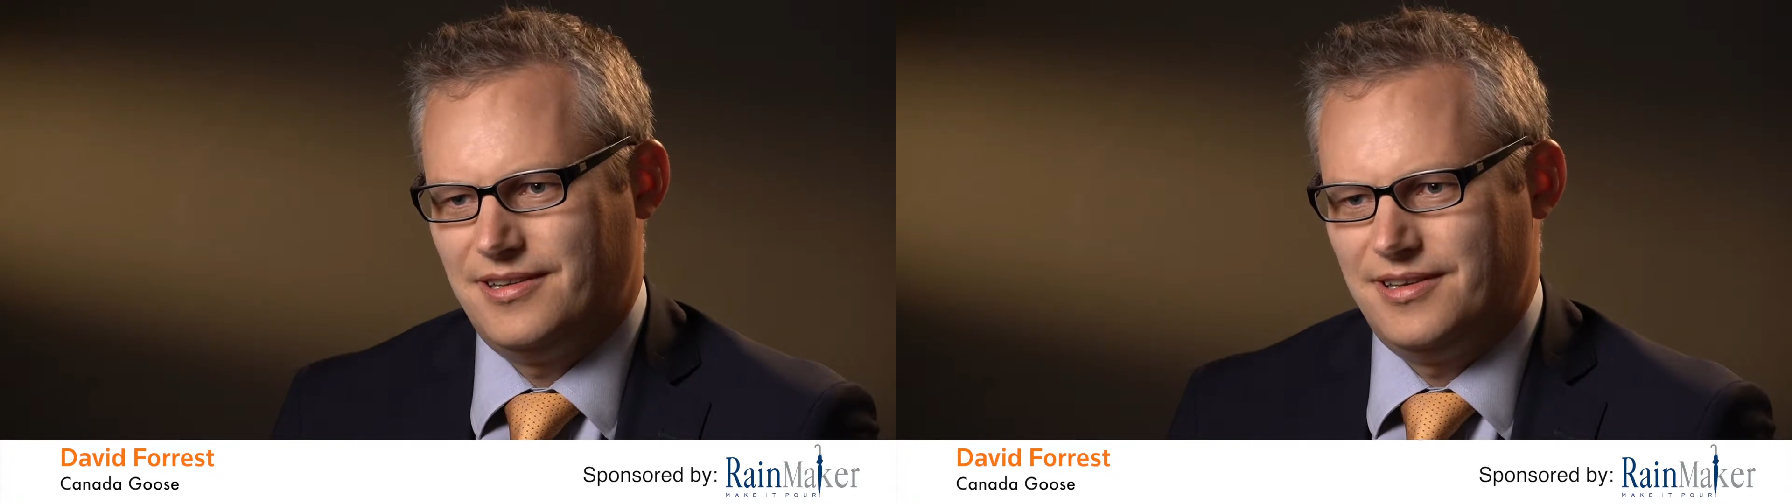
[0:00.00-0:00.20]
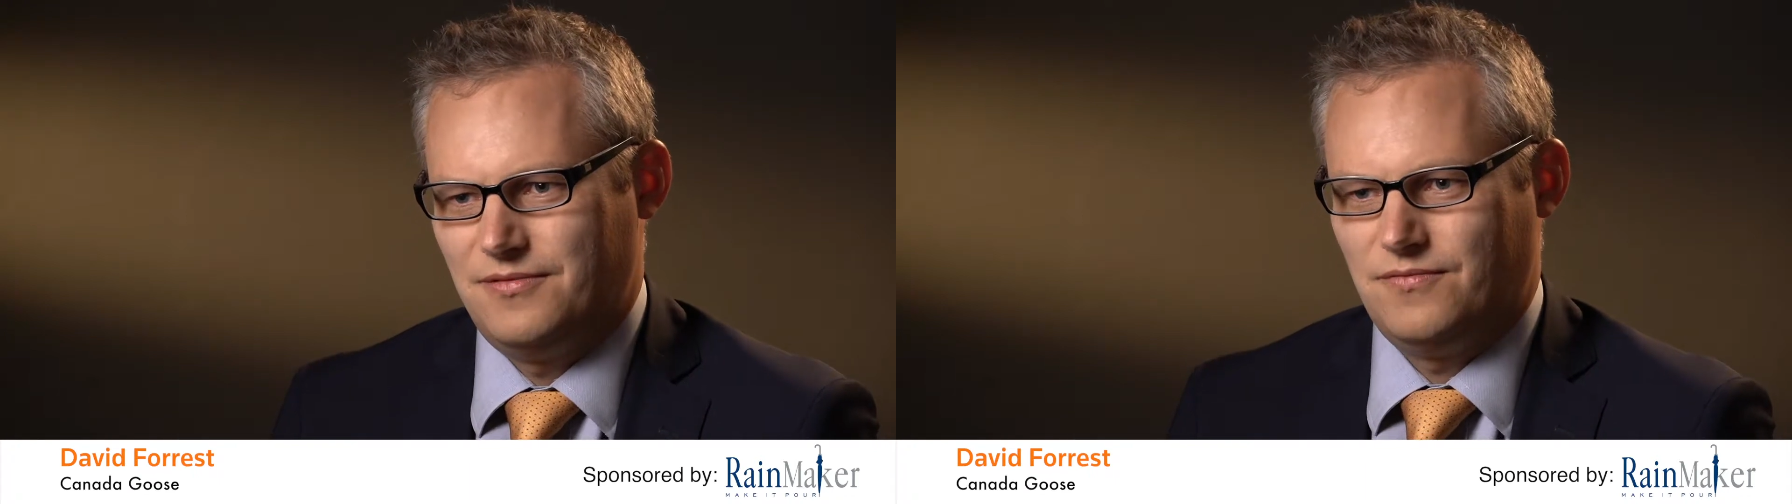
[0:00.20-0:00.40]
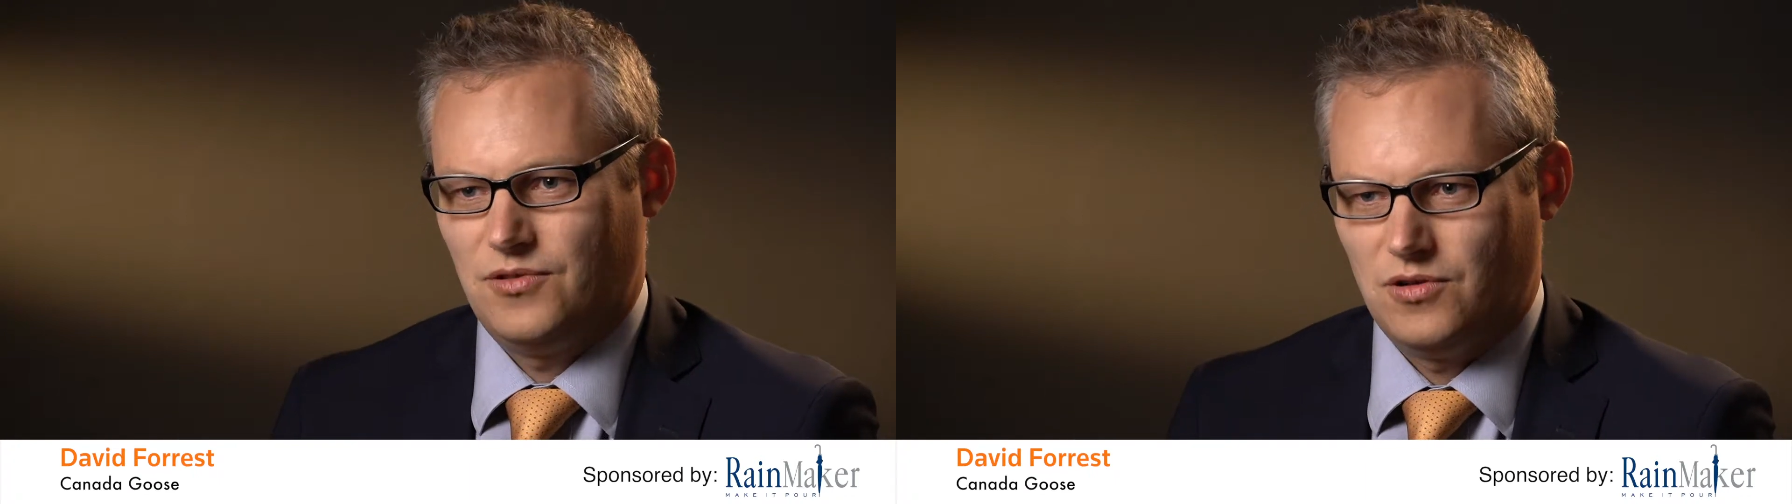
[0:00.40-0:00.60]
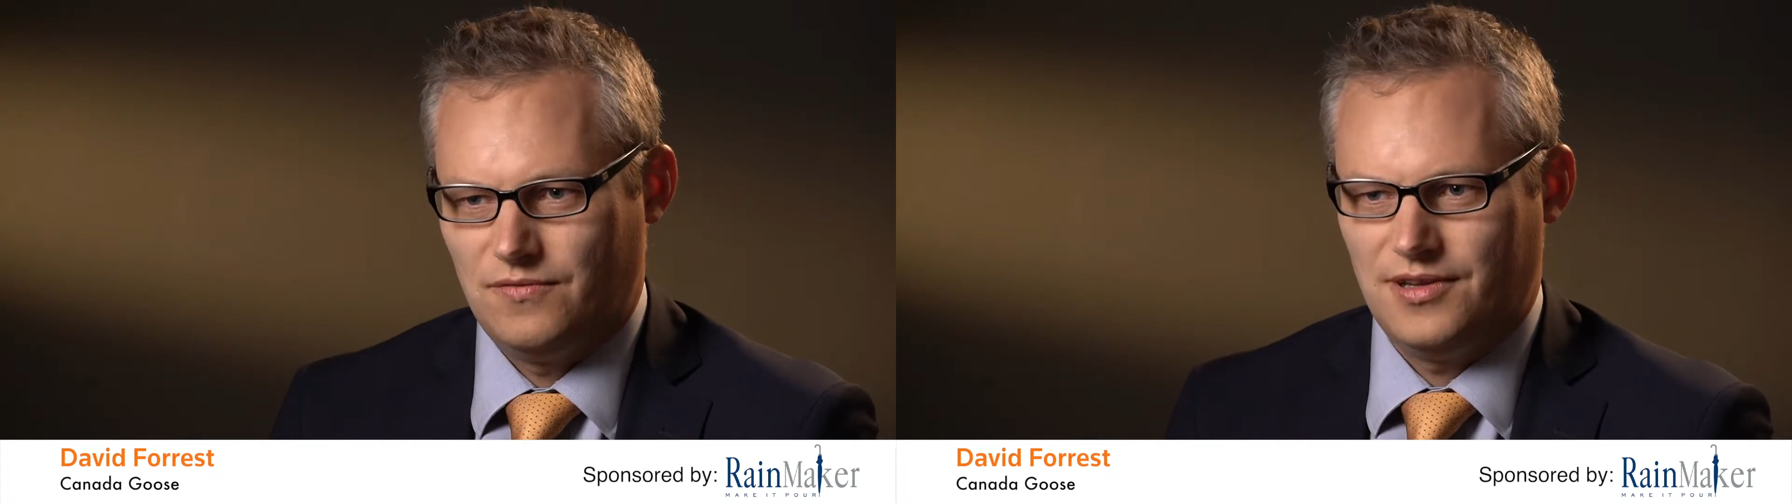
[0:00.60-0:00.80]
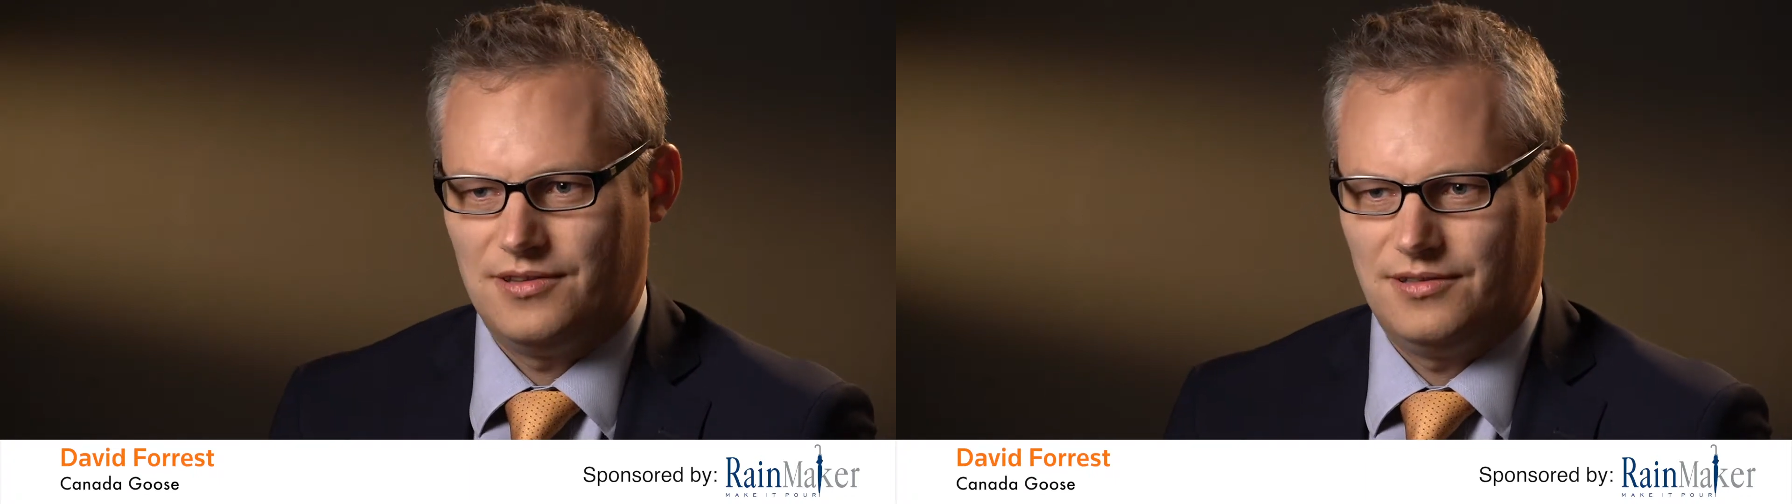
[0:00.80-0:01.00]
and that
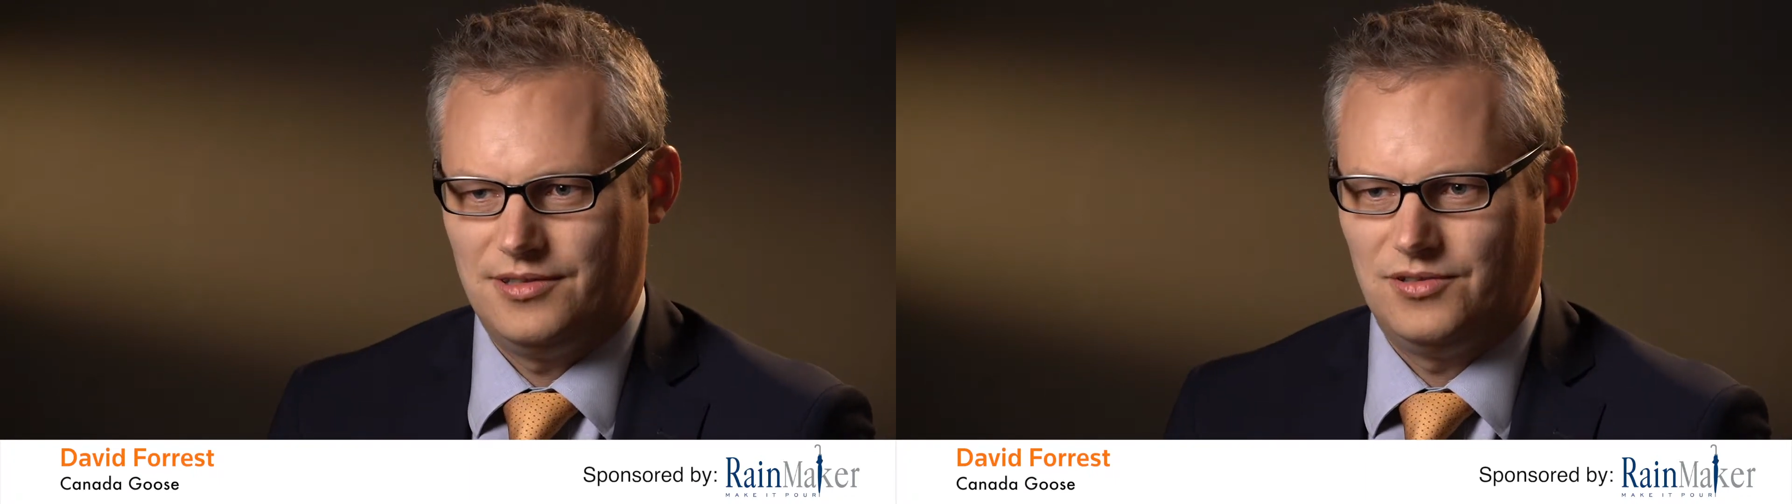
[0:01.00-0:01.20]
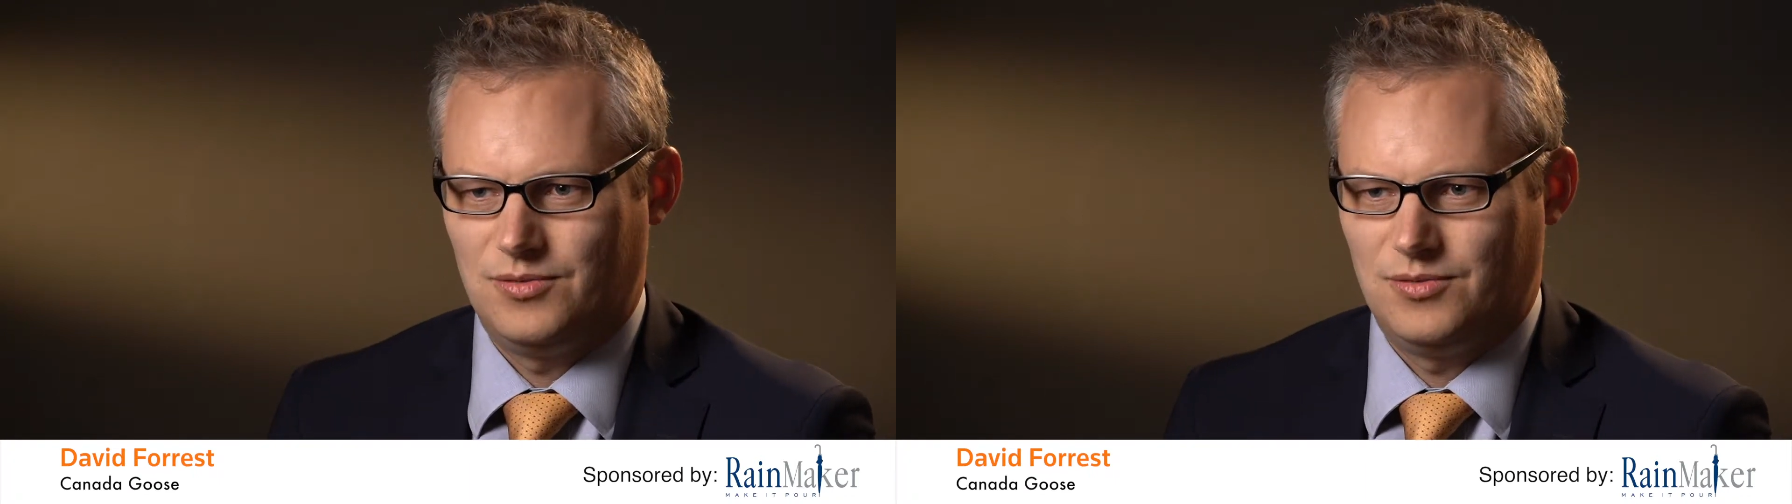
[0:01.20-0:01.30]
involving the legal